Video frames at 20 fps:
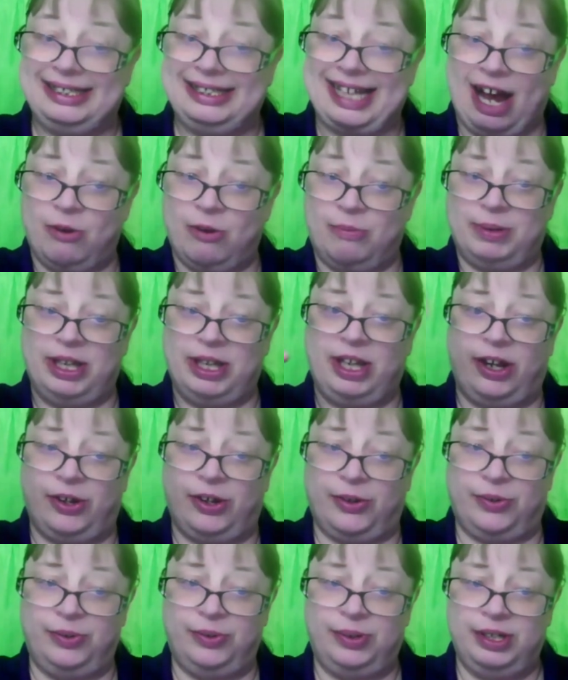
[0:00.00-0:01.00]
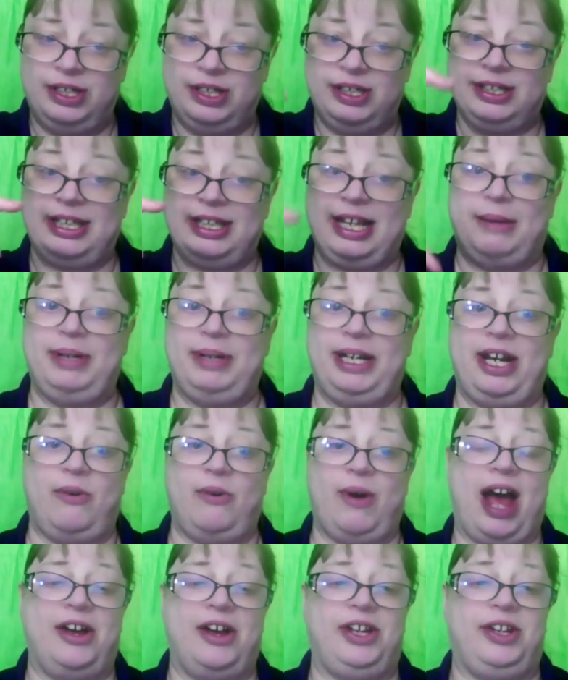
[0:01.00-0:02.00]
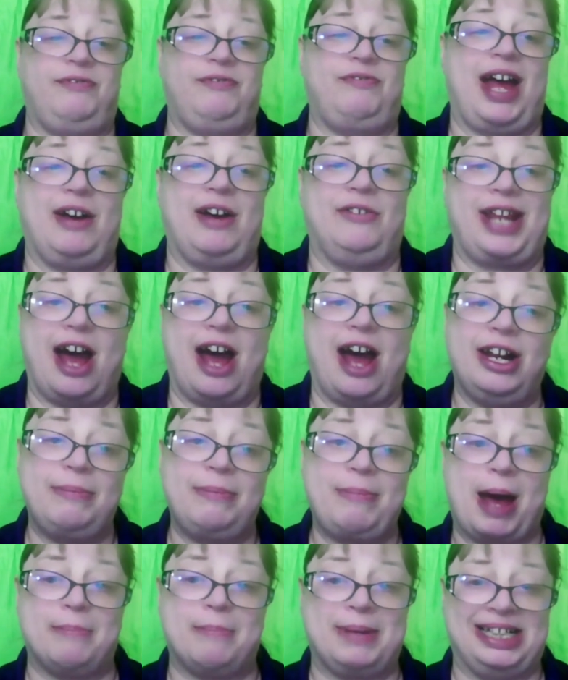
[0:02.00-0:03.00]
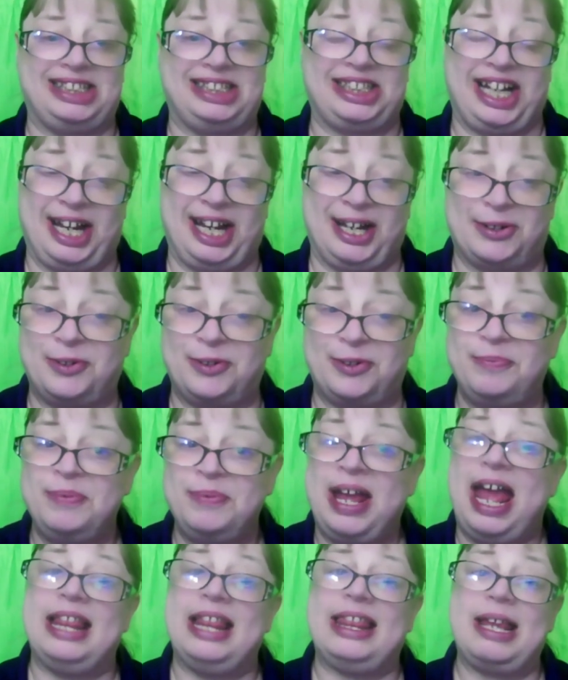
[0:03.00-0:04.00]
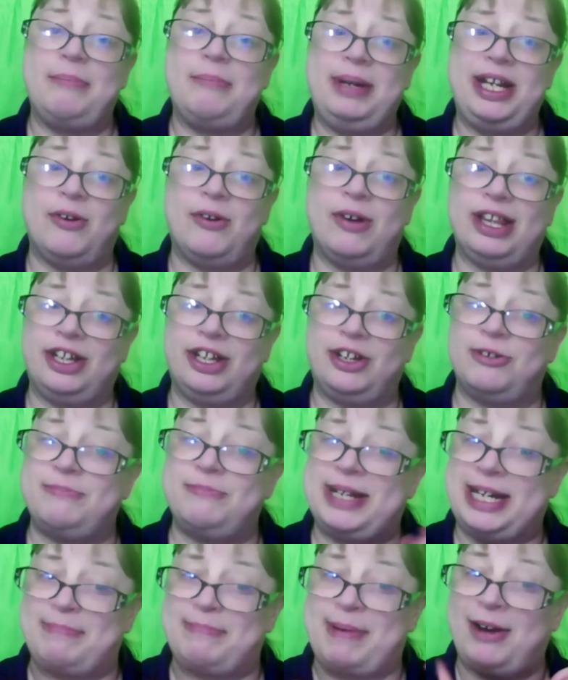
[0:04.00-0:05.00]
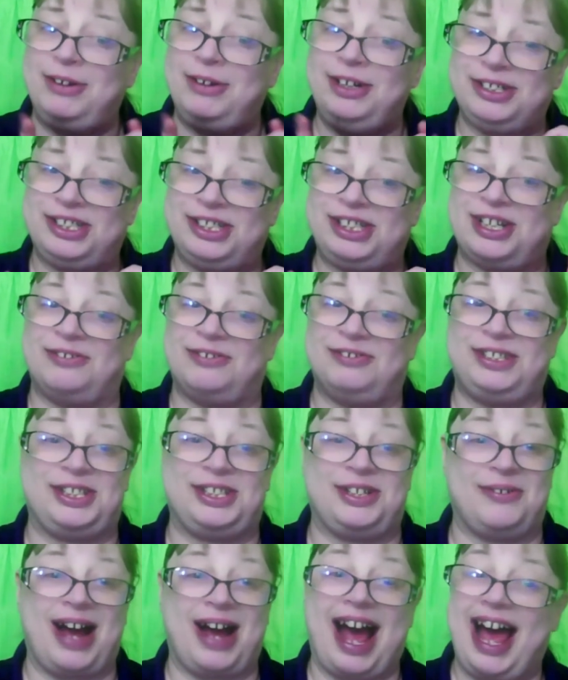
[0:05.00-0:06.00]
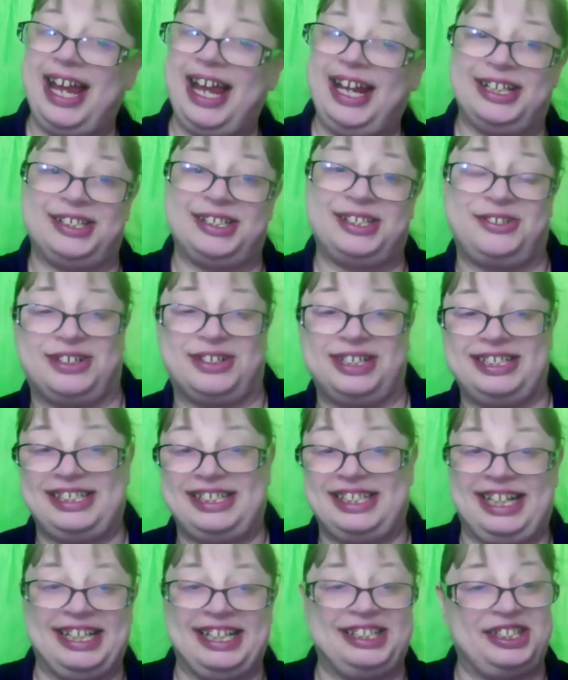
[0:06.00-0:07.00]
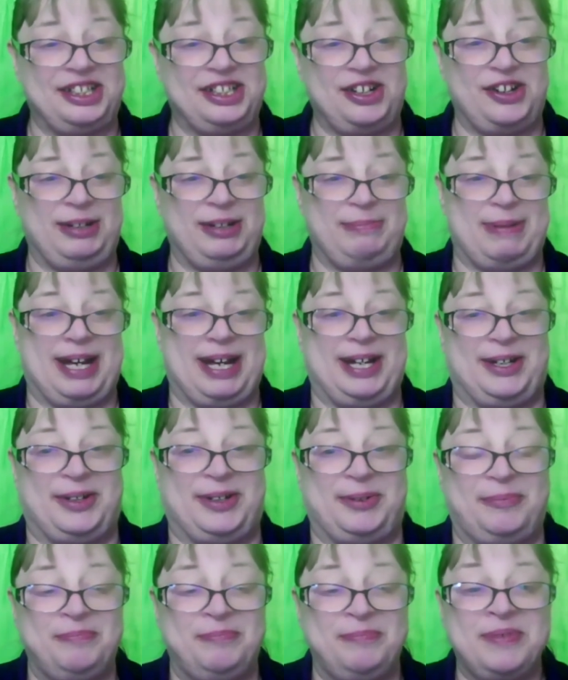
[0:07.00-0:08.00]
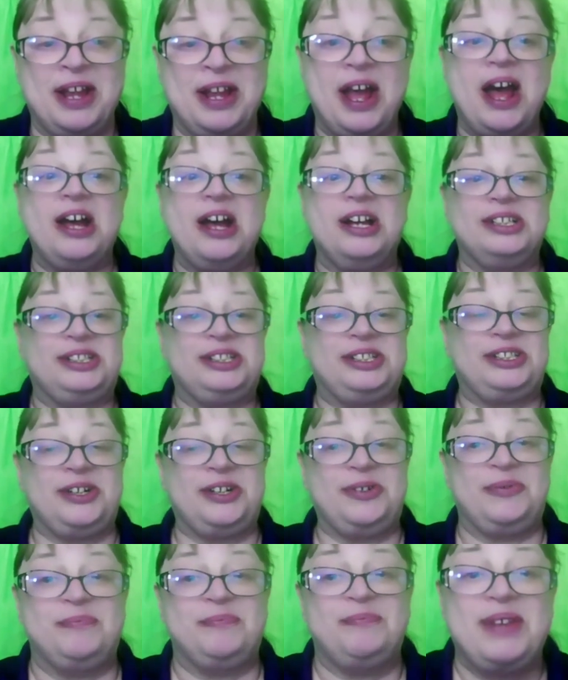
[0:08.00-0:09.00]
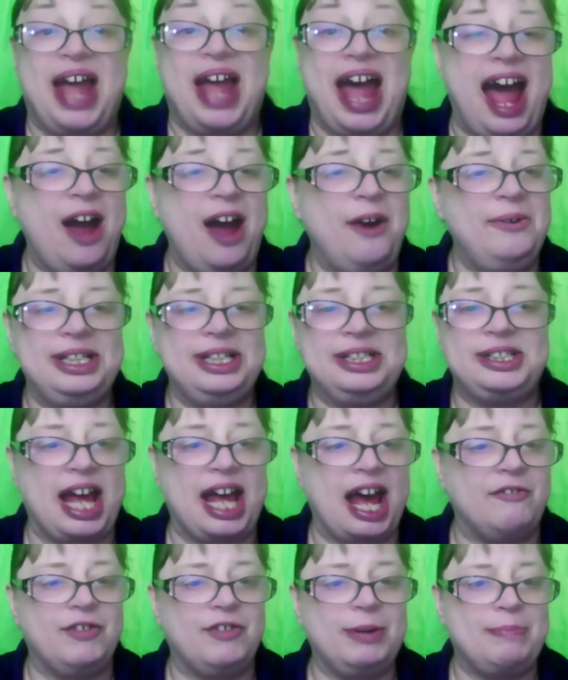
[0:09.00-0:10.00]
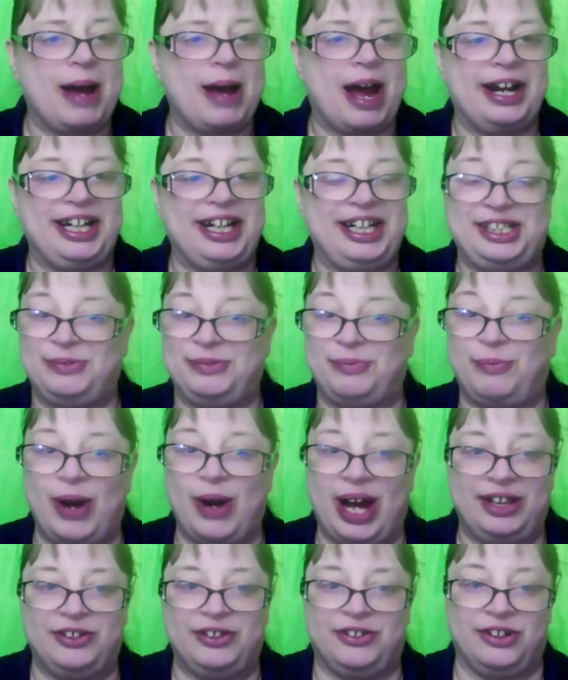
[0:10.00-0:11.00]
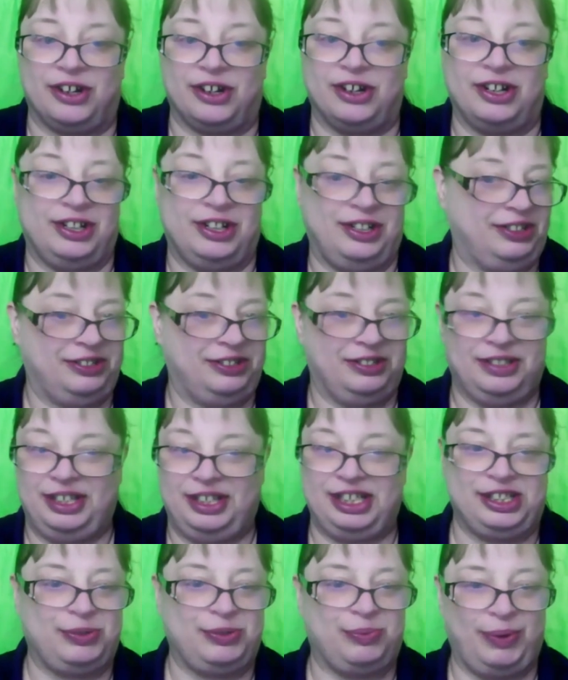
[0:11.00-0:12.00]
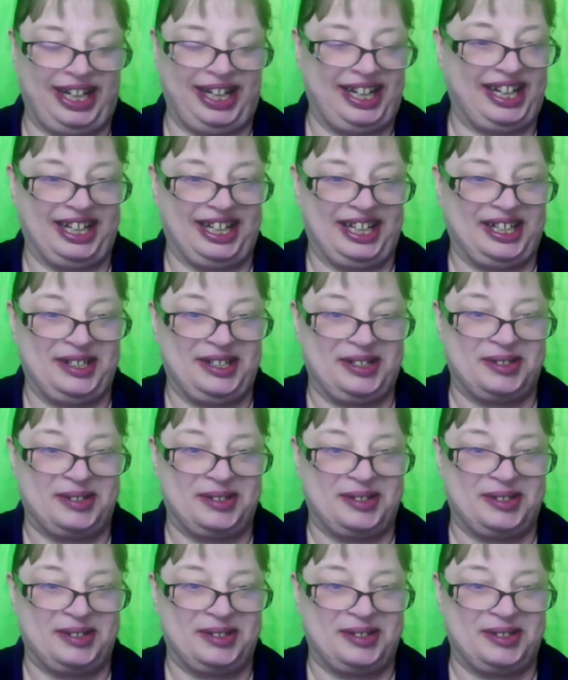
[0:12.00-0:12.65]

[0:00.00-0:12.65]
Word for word: down below. Let me know how you found out about my channel, and let me know a little bit about yourself so I can start to get to know you better. So, how is everybody's weather this weekend?